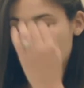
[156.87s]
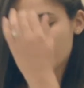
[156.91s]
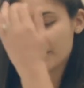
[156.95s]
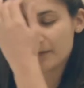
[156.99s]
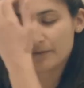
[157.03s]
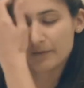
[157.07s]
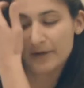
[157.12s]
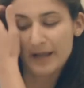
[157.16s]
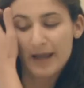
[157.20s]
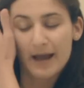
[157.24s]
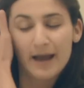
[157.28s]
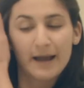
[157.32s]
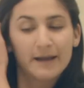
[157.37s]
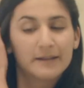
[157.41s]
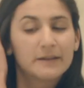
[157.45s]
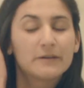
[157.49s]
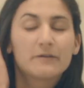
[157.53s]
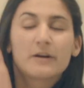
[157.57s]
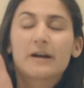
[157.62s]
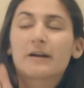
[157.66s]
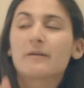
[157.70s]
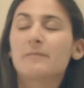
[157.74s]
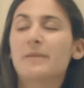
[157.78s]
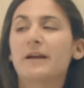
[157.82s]
We highly
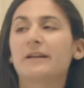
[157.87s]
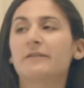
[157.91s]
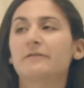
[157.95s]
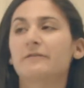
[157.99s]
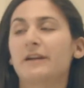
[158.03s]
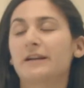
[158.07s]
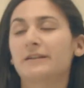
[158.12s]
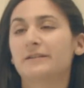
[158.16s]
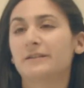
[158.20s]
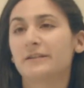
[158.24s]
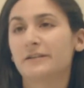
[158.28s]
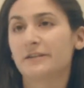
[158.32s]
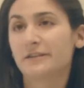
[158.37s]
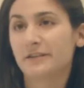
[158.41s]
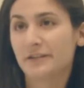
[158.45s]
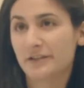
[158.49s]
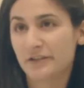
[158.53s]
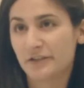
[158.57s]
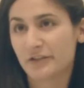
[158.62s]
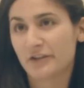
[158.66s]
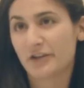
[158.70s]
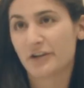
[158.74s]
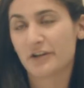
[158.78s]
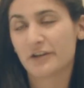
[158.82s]
recommend renter's
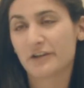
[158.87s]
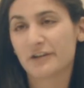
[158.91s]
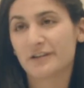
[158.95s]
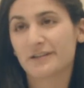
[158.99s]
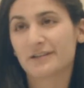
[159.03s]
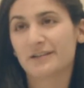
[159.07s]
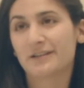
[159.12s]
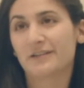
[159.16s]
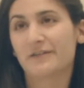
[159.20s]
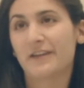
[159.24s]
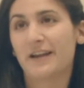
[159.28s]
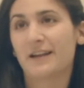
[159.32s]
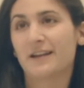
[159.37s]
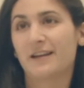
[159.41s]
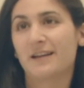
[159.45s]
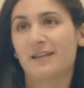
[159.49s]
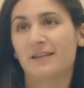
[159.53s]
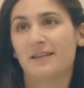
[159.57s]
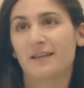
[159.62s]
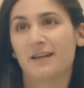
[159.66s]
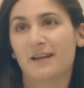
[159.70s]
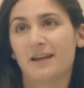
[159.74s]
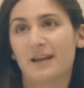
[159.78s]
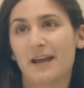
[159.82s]
insurance if
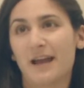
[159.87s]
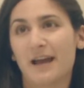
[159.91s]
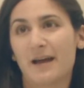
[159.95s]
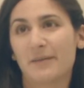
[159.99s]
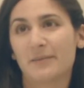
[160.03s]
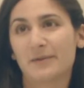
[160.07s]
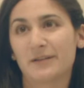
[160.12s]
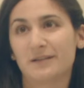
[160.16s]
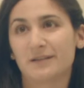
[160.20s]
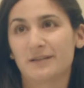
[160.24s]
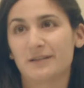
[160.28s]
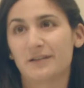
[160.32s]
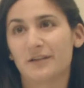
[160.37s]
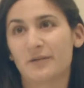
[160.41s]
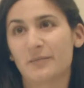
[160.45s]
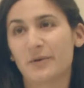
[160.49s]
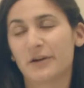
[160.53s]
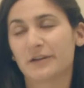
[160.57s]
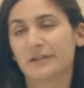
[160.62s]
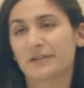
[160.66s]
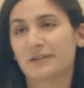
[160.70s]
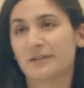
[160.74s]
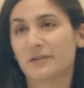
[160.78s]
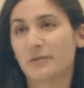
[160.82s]
anything happens to your
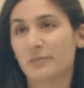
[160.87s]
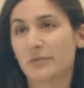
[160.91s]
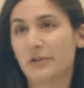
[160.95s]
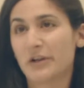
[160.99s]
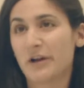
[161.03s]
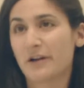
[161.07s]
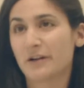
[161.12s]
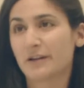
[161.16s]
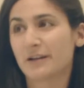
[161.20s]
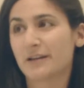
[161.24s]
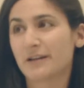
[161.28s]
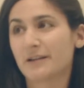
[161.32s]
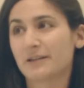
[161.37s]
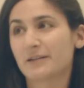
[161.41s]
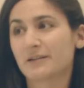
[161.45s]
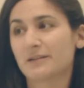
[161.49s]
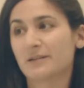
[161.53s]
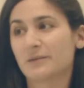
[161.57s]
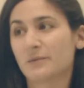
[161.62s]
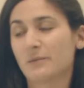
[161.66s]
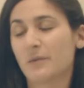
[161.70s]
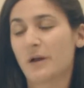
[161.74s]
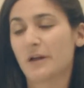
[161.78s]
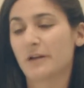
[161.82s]
personal
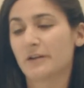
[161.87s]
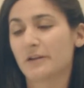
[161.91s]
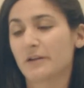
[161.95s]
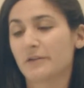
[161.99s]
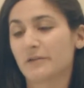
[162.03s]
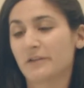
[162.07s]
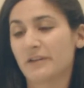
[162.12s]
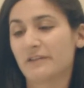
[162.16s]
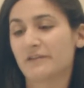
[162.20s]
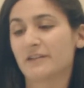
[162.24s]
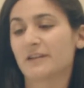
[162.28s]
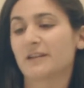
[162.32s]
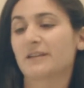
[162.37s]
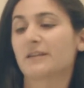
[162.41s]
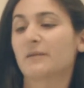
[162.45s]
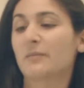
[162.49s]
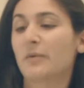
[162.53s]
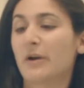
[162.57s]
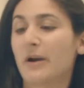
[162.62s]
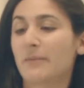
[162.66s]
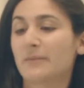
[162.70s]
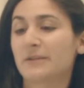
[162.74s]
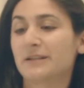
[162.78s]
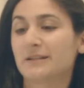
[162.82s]
belongings while you're living at the
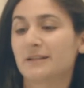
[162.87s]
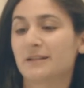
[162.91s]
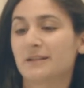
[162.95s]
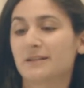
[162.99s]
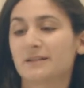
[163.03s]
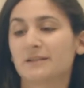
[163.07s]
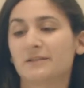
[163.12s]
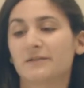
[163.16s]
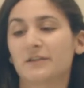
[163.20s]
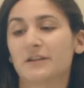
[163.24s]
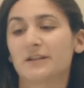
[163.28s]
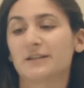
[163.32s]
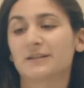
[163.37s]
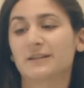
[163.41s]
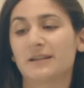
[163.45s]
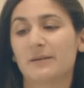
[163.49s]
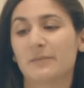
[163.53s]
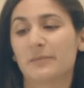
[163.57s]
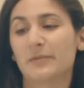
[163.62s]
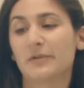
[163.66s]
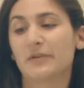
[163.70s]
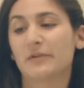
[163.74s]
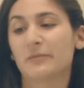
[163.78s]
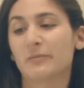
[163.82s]
premises. For
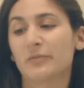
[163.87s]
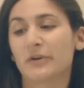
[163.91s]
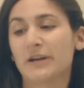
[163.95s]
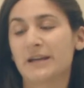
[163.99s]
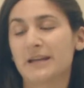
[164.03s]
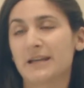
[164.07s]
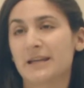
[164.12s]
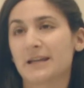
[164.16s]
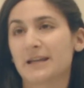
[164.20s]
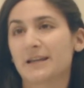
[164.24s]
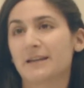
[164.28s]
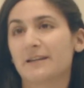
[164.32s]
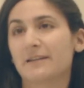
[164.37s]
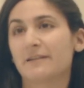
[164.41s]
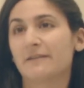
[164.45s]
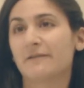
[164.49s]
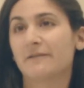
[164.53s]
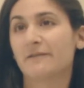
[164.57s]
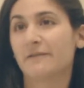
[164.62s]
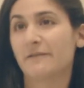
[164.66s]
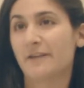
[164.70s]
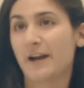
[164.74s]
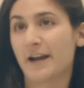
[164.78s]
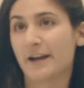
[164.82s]
example,
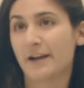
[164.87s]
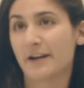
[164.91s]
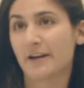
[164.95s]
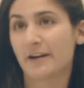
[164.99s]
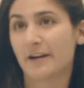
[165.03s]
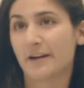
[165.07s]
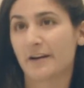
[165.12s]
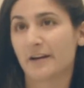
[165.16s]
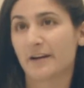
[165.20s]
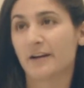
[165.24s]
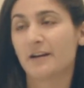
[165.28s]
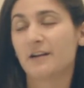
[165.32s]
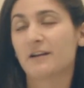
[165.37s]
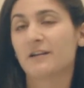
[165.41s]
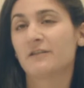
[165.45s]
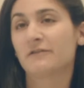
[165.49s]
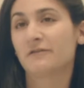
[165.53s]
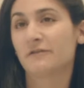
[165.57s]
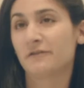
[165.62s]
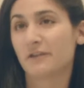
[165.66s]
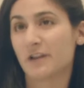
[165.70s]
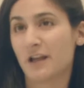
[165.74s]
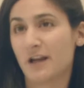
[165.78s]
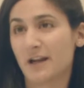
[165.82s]
break-in, fire,
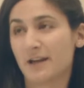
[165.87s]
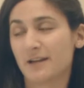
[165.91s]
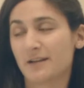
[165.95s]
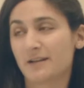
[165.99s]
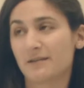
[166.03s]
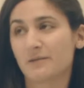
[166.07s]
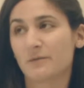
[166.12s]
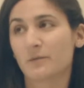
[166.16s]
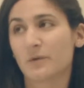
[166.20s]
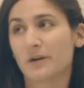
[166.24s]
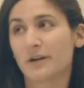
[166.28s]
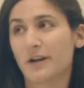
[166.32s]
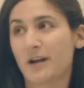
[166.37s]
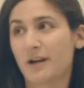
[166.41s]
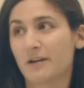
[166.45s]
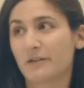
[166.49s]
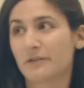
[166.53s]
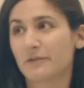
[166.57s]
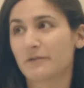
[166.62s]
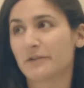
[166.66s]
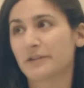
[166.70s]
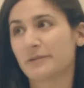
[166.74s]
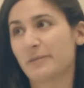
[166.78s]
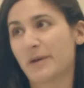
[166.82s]
flood, we're not
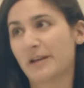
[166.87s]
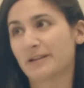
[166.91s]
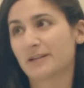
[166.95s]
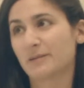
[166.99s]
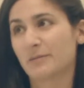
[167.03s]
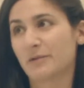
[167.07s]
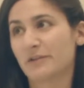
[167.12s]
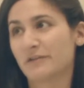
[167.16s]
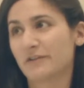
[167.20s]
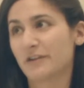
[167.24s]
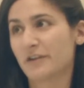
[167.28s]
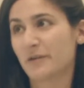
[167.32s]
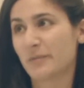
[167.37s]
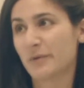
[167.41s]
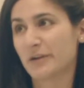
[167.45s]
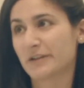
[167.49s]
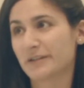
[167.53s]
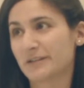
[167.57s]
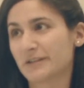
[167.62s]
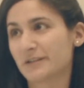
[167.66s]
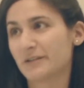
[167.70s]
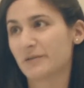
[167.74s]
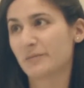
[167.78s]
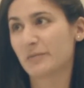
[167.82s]
responsible for your
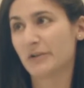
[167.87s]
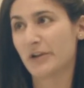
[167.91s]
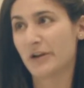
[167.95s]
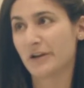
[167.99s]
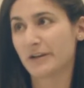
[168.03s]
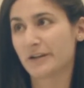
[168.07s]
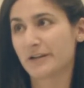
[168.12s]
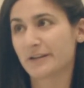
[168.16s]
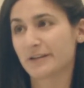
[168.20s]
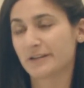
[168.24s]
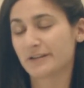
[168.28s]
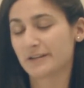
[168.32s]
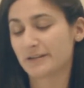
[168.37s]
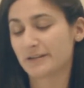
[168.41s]
personal belongings.